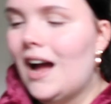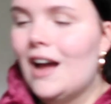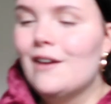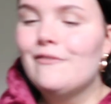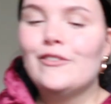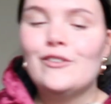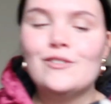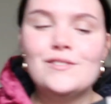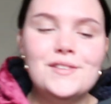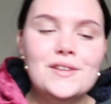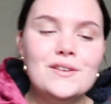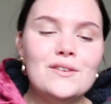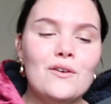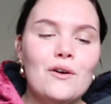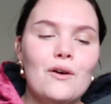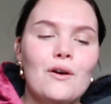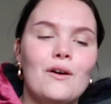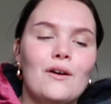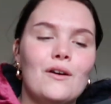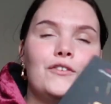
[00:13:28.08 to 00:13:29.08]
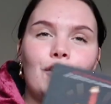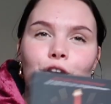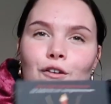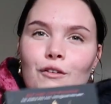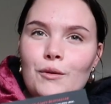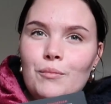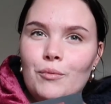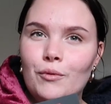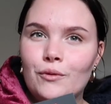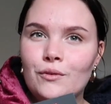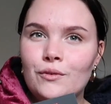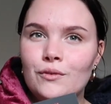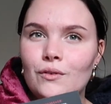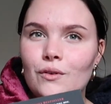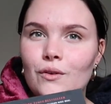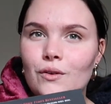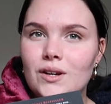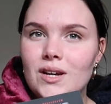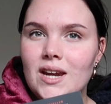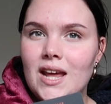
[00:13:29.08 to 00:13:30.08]
I've also got Furyborn
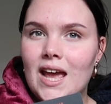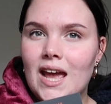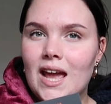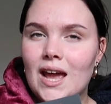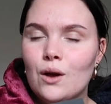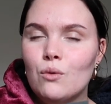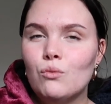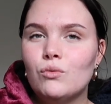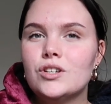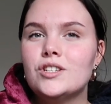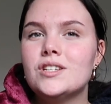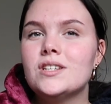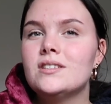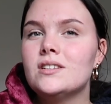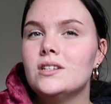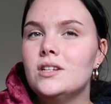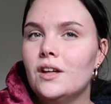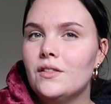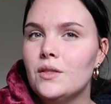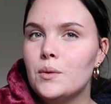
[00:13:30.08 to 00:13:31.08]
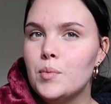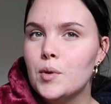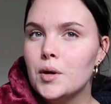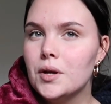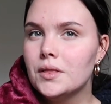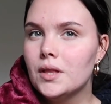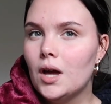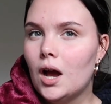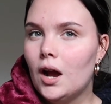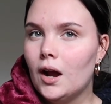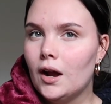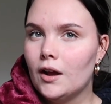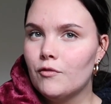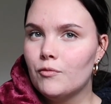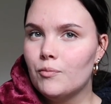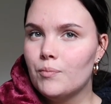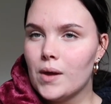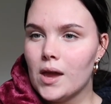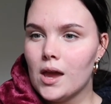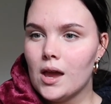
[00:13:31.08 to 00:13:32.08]
on here, which is another book that
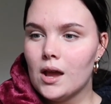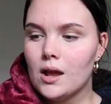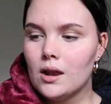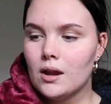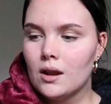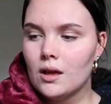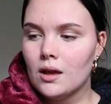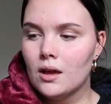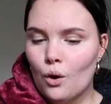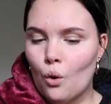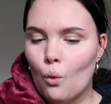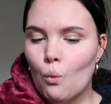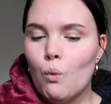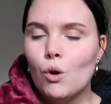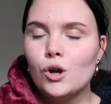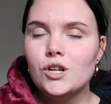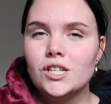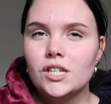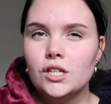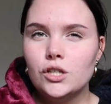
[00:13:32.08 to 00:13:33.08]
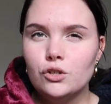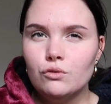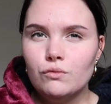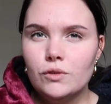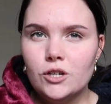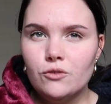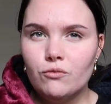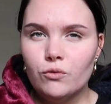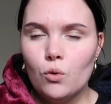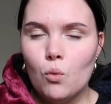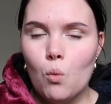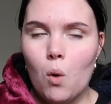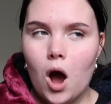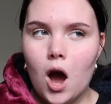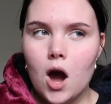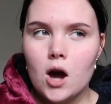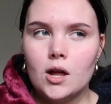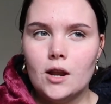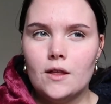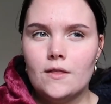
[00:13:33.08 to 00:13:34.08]
I've been wanting to read for a
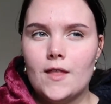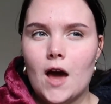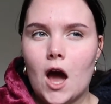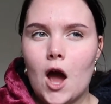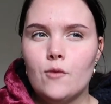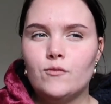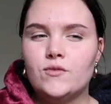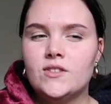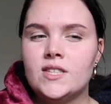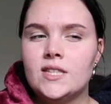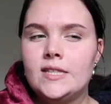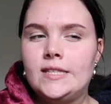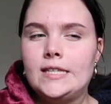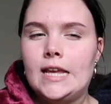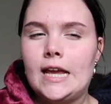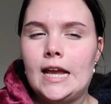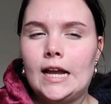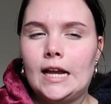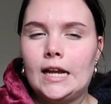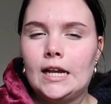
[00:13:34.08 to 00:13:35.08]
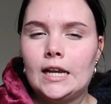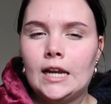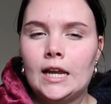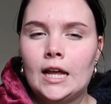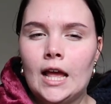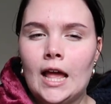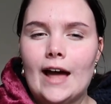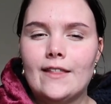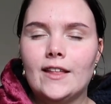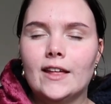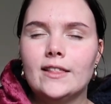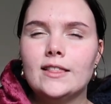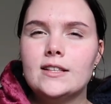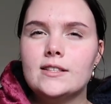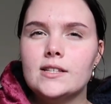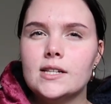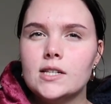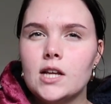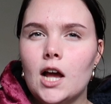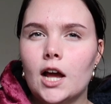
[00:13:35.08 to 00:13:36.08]
while and that I've seen, and that this
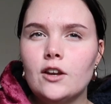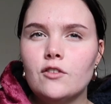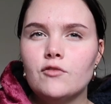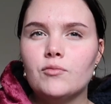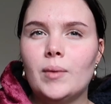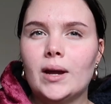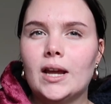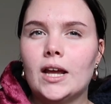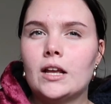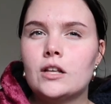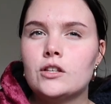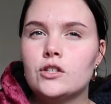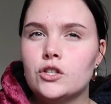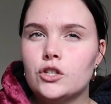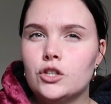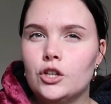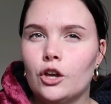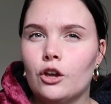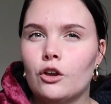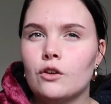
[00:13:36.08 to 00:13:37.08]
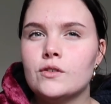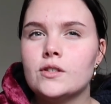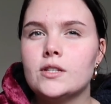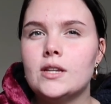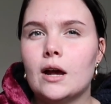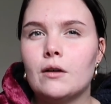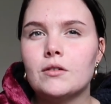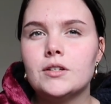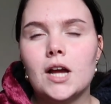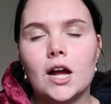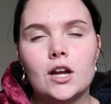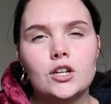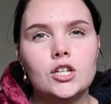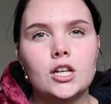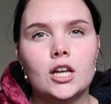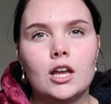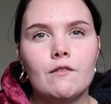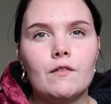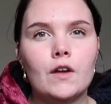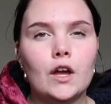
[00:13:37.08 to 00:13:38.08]
is kind of my excuse now to actually
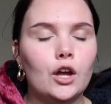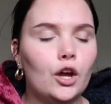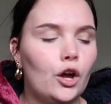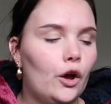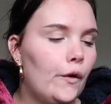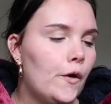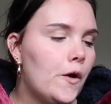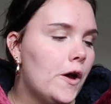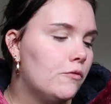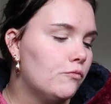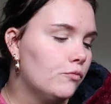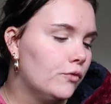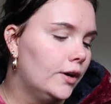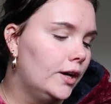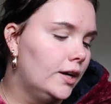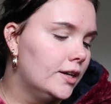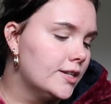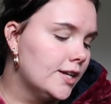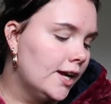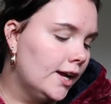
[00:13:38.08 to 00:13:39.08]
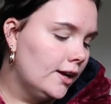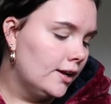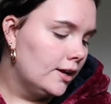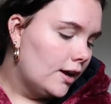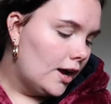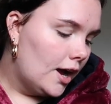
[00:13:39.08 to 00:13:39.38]
give it a go and read it.